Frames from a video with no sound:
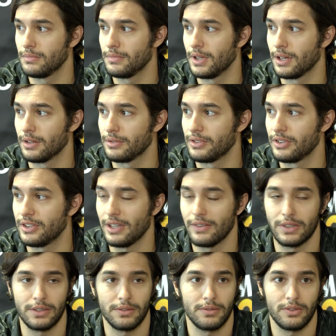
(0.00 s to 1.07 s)
You know,
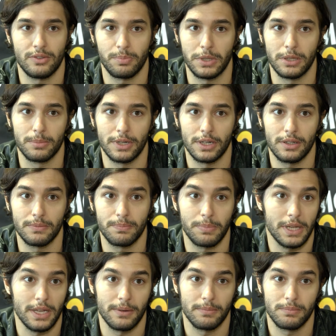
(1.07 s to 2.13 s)
Steven Spielberg
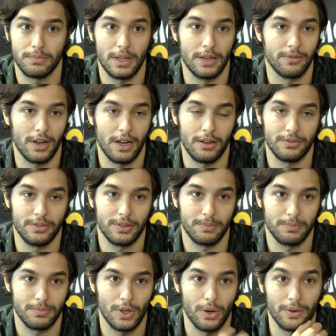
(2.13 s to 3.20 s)
being involved,
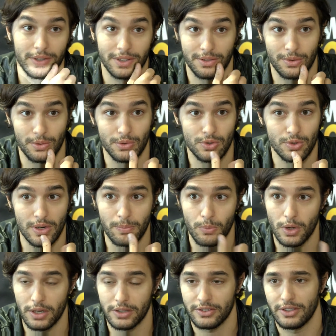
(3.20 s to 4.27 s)
going Absolutely. Through
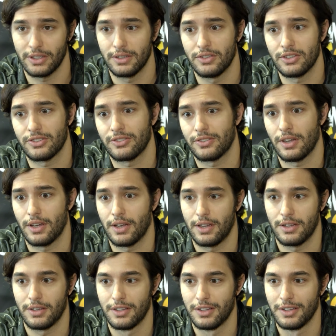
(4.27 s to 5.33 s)
DreamWorks, and just
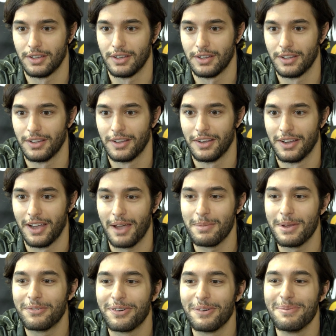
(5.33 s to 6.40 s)
uh, I
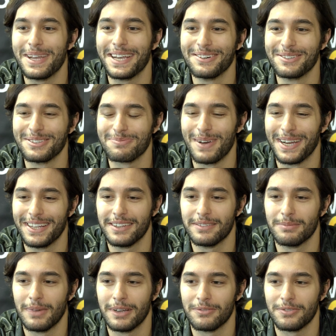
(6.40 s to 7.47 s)
mean, for me, it was my
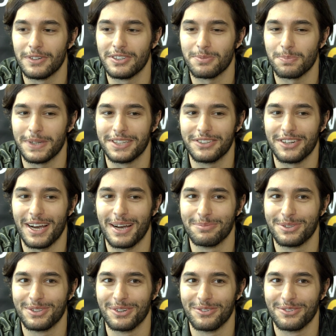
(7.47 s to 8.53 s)
my first big job,
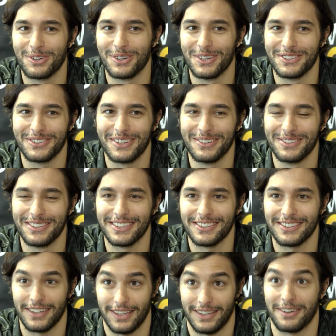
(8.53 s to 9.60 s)
so of course I was
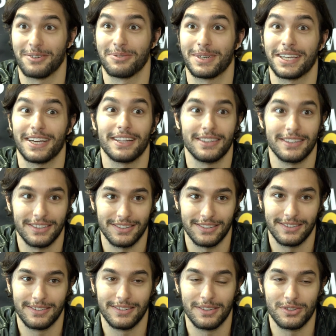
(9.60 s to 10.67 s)
just like, oh my God, this
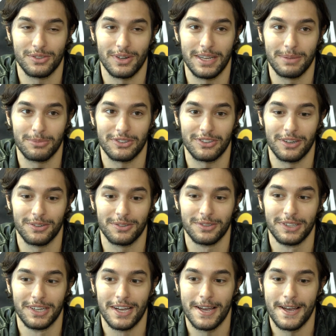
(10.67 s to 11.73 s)
is the dream. So,
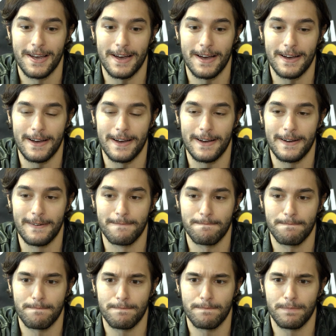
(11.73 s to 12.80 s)

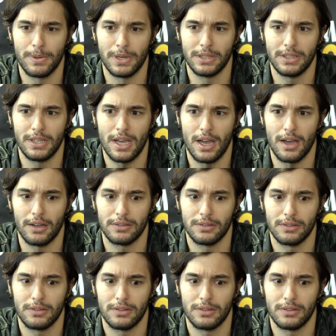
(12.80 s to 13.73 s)
um, but yeah.